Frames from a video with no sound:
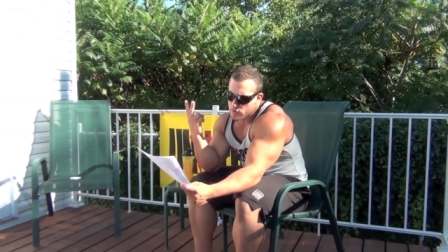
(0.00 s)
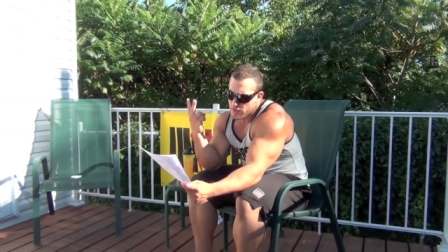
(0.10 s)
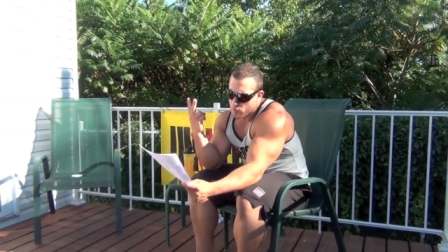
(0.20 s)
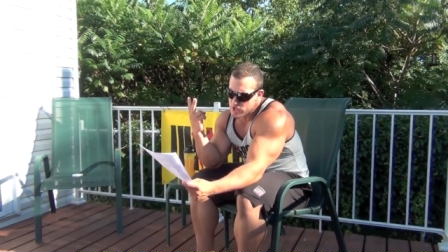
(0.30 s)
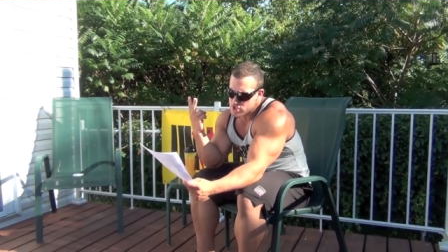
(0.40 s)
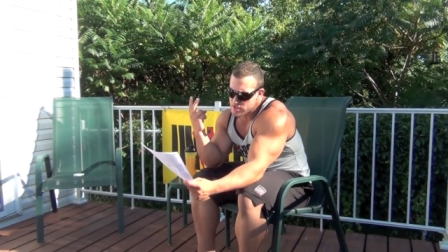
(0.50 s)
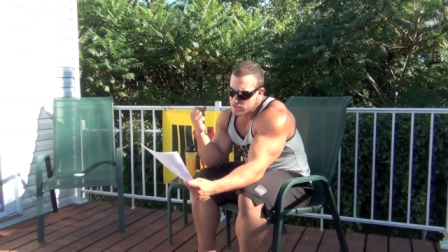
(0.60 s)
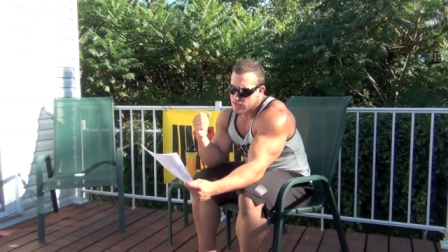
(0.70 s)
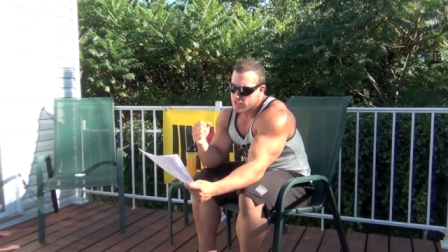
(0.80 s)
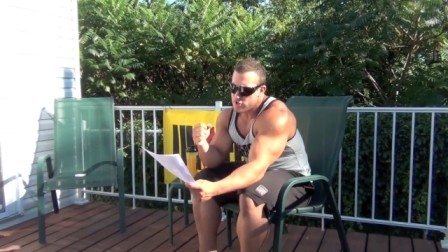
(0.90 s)
two of the
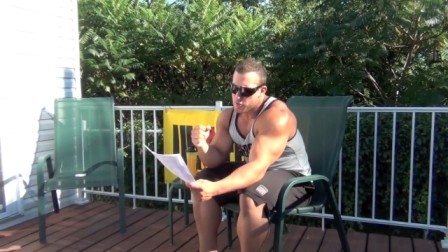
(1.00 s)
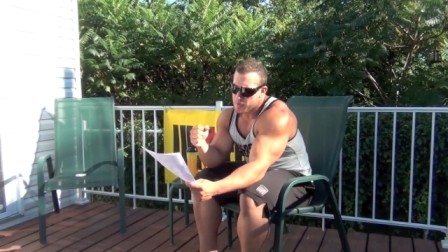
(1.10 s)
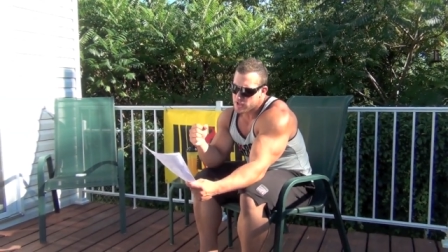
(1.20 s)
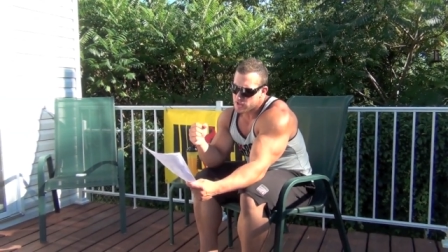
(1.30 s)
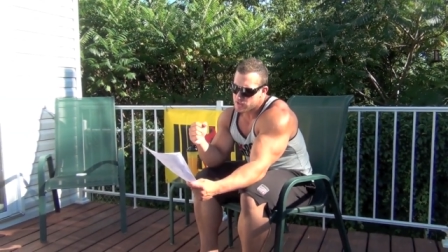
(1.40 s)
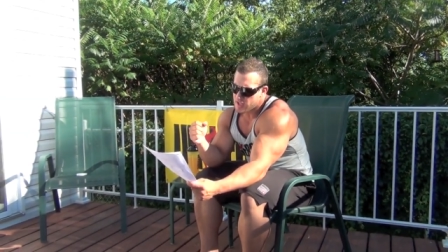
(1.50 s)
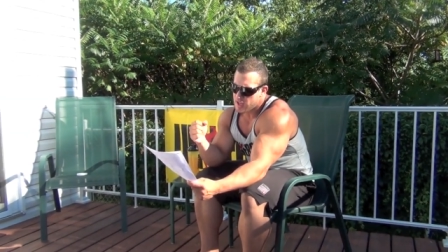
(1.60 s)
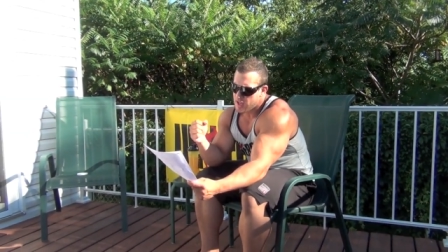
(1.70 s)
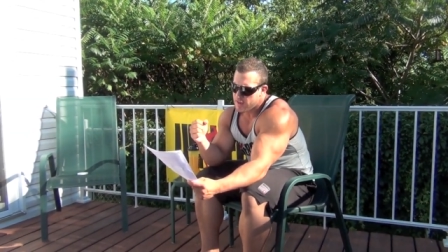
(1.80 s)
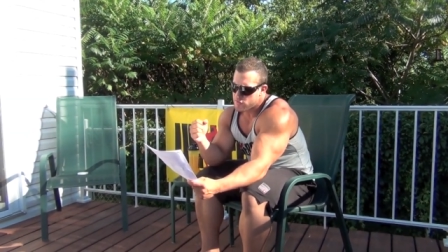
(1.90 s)
question, in your opinion,
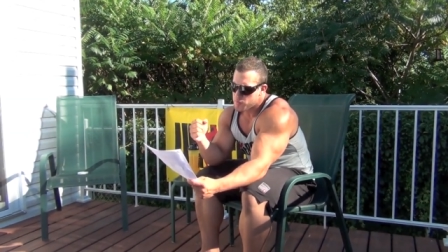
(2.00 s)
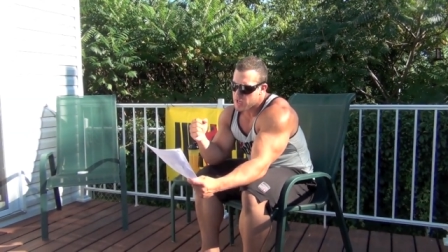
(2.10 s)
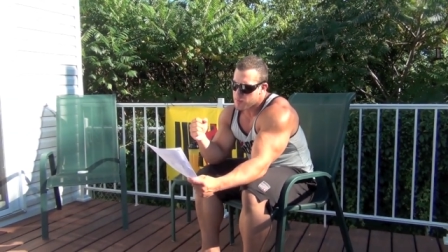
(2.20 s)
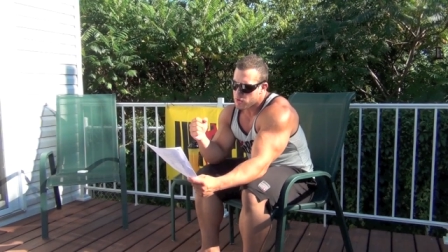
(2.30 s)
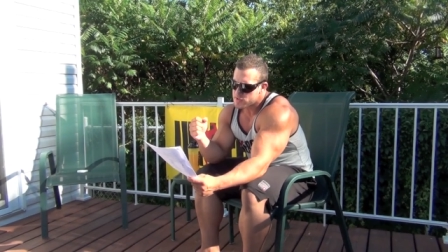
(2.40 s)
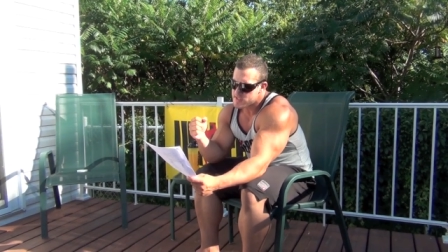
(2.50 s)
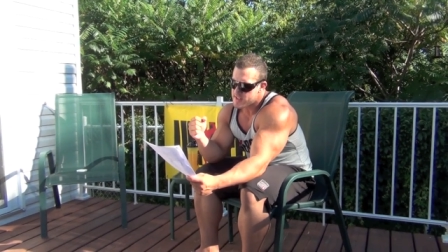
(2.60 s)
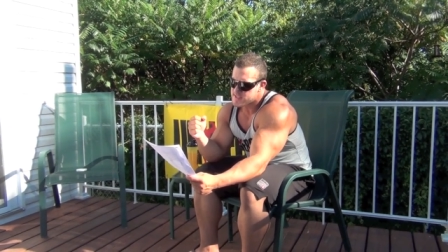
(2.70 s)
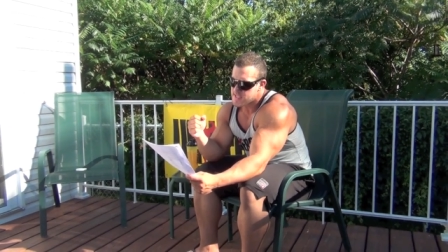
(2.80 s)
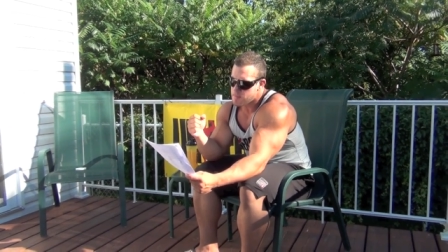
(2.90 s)
have you been able to see
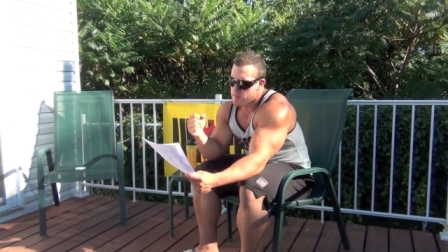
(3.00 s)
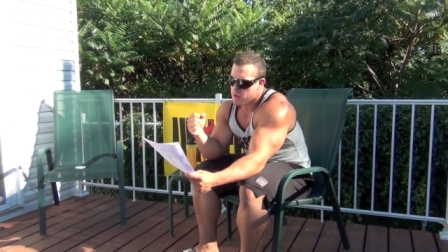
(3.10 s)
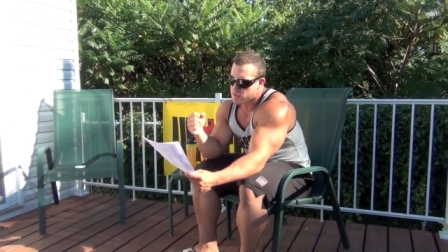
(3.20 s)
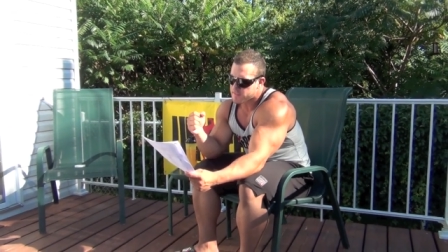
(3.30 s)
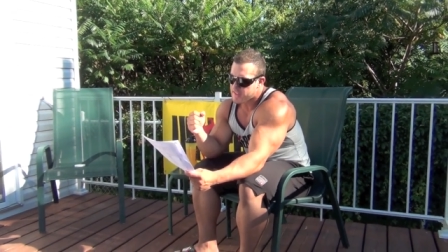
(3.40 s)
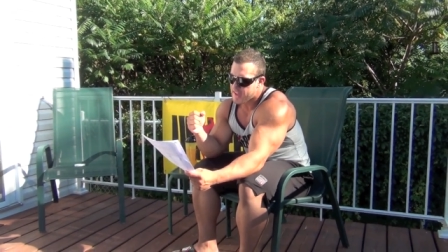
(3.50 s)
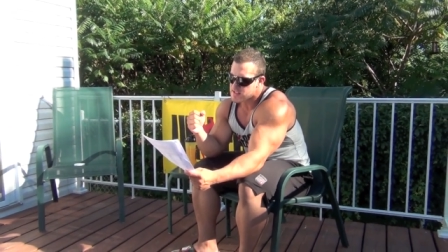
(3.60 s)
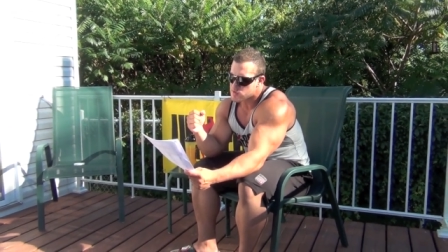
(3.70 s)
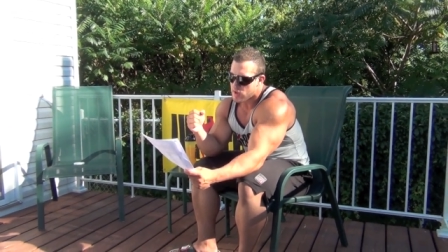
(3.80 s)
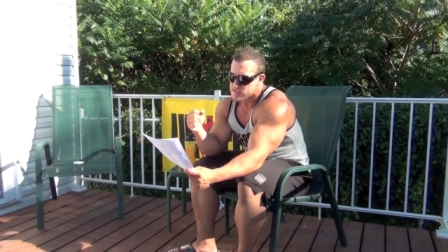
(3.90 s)
the same amount of
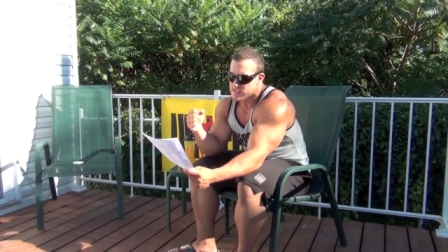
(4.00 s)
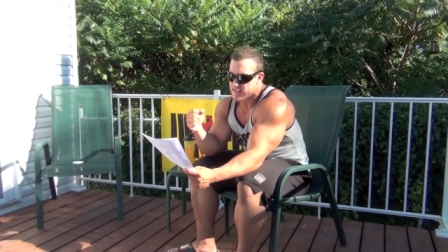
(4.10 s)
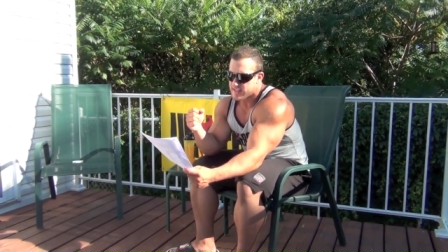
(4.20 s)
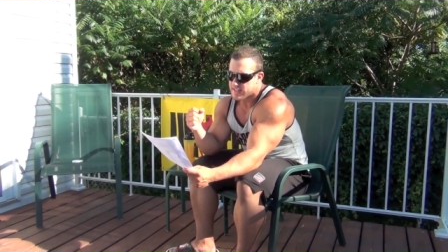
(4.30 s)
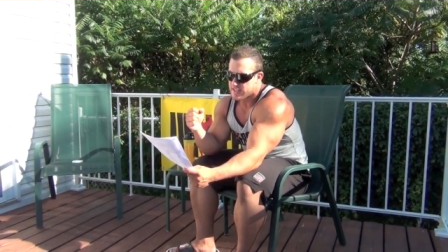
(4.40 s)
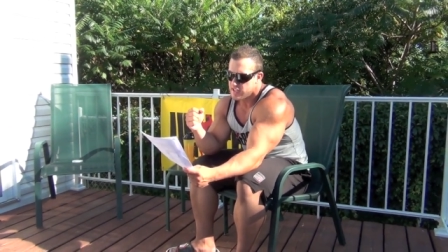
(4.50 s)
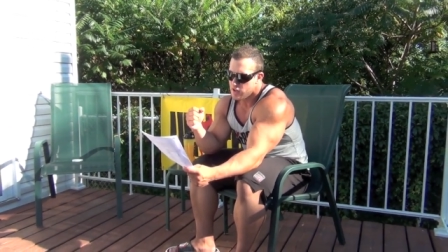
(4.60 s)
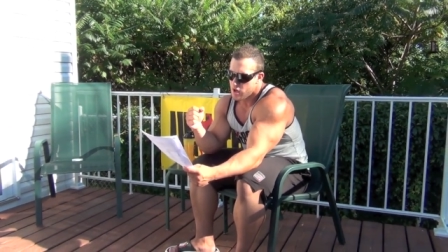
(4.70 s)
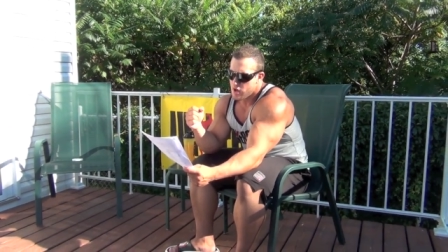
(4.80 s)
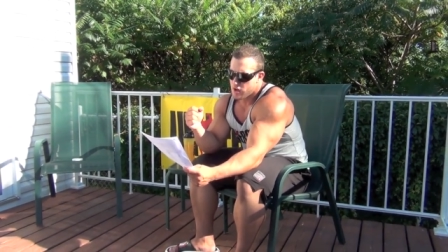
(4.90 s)
gains while staying
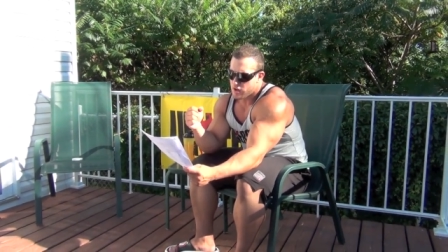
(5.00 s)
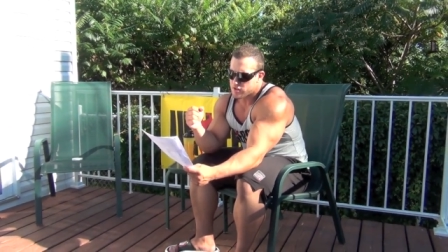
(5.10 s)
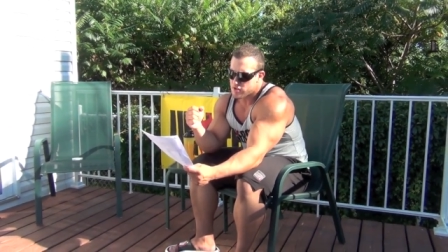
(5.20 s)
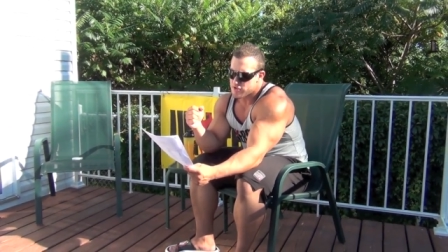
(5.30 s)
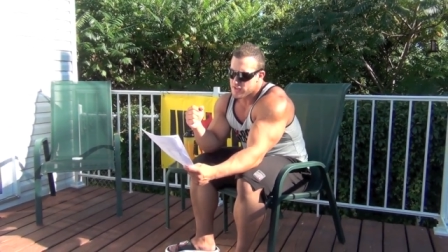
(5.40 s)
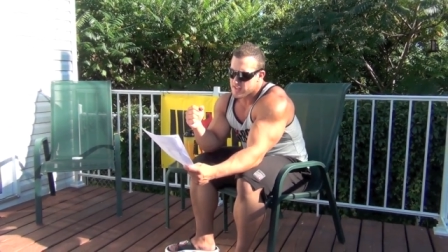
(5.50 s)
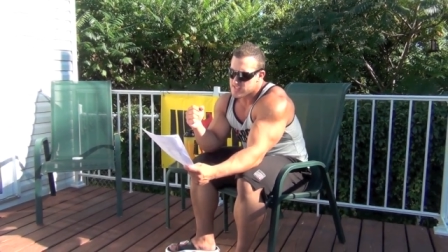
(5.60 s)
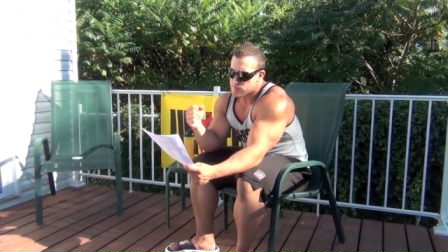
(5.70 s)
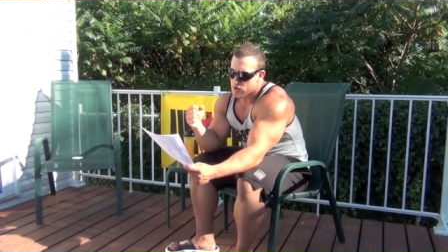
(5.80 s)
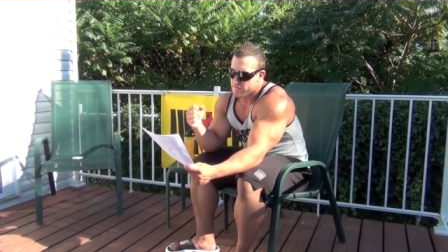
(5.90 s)
clean? Or do you think
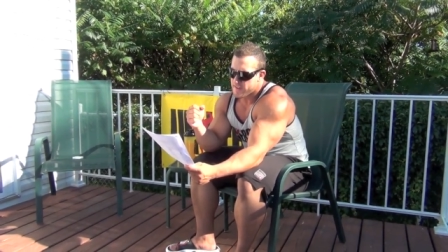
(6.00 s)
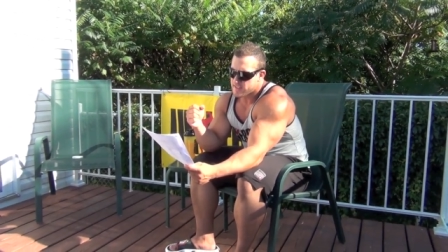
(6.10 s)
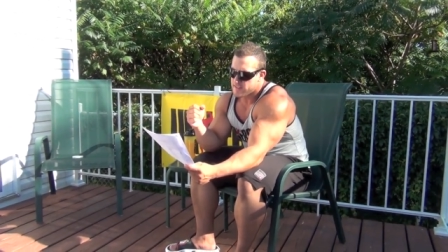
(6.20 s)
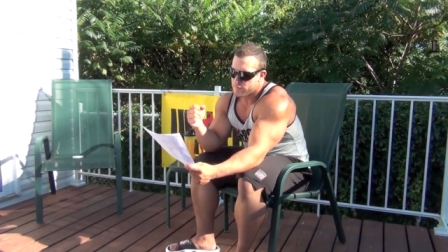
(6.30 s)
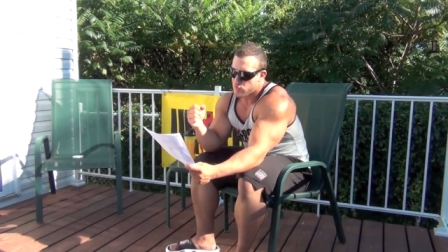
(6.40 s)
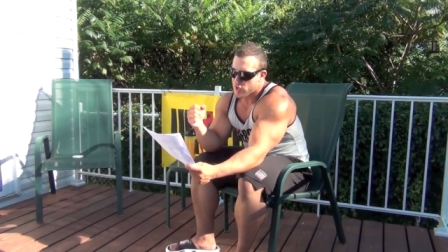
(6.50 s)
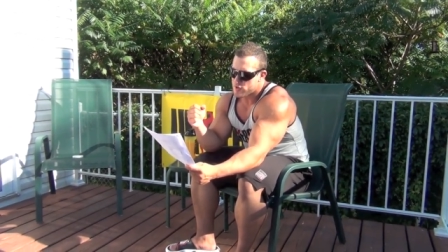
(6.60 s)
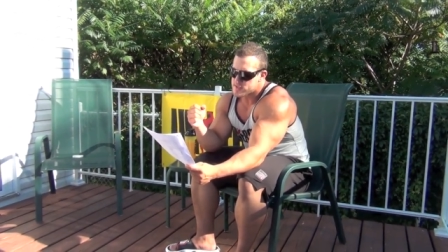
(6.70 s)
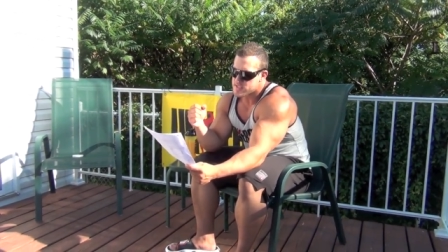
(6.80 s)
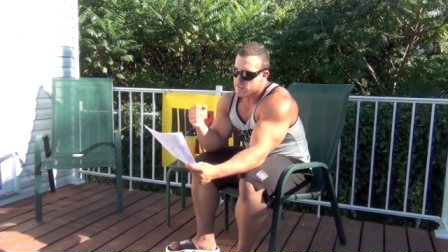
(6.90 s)
it's more effective to allow
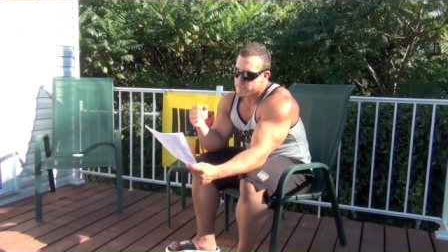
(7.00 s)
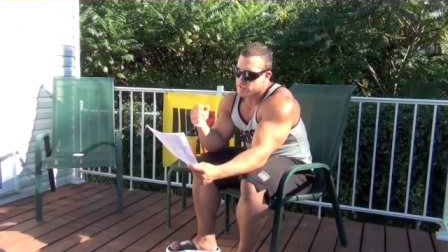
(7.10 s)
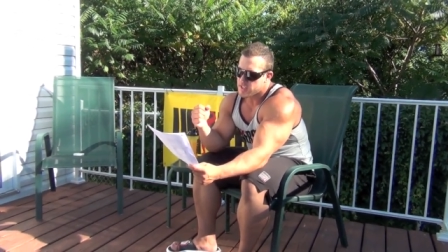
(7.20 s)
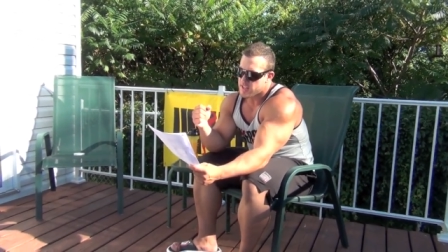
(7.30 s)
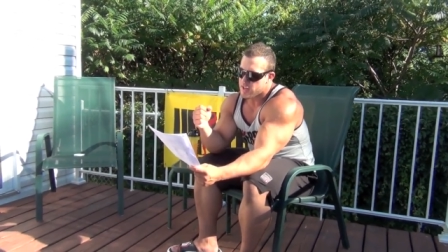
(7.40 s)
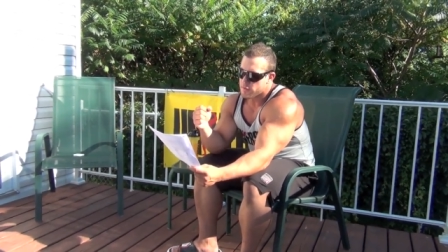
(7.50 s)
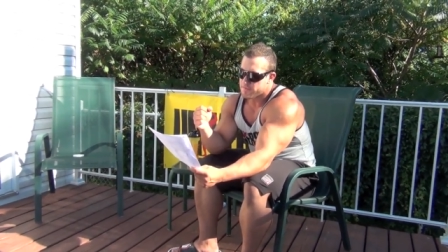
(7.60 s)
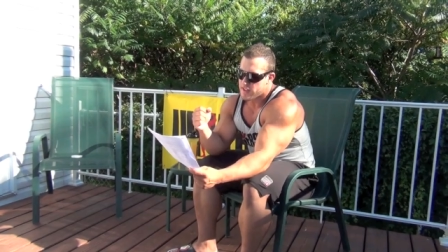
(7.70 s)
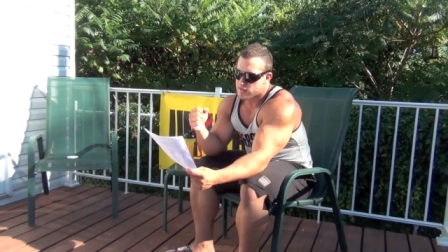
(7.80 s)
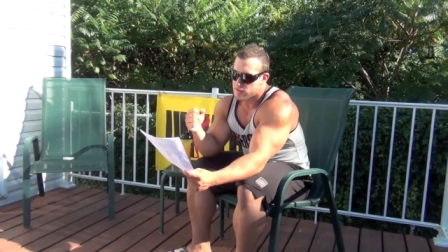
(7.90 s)
yourself to get a little
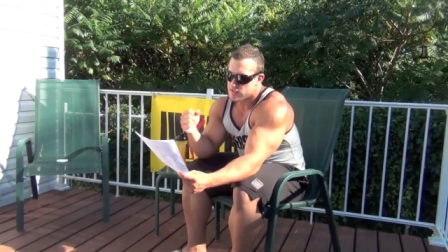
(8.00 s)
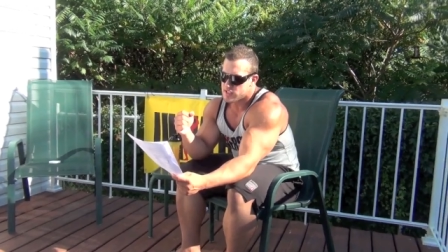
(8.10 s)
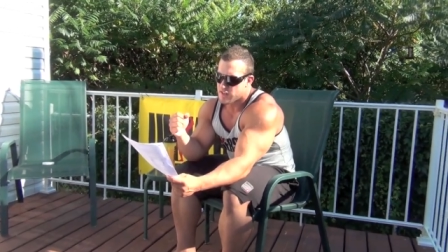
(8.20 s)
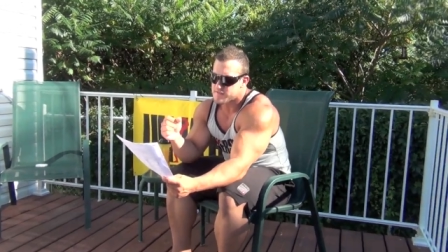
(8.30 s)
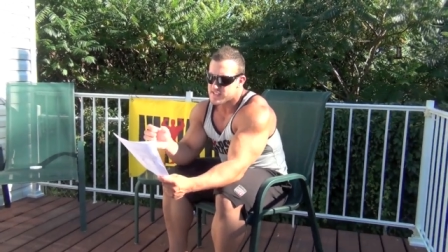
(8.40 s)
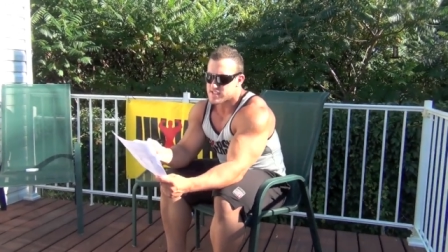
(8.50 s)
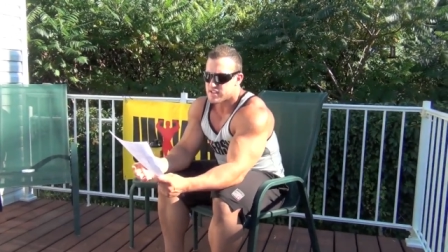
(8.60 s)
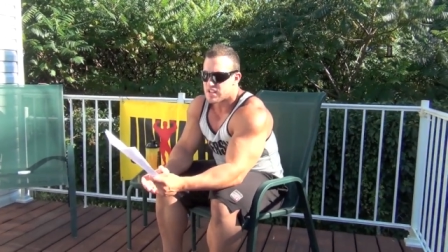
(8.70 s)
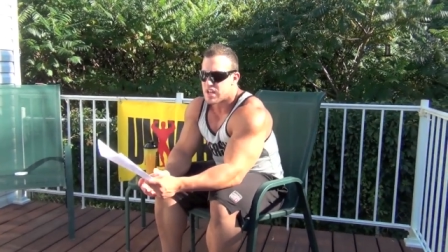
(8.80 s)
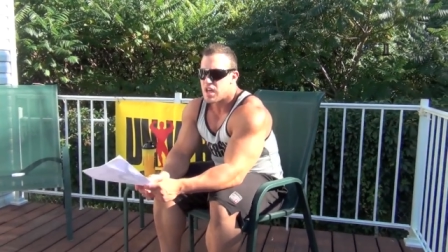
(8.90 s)
fatter in the
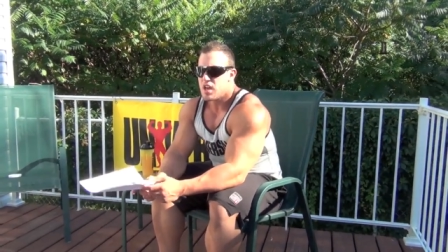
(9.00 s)
off-season?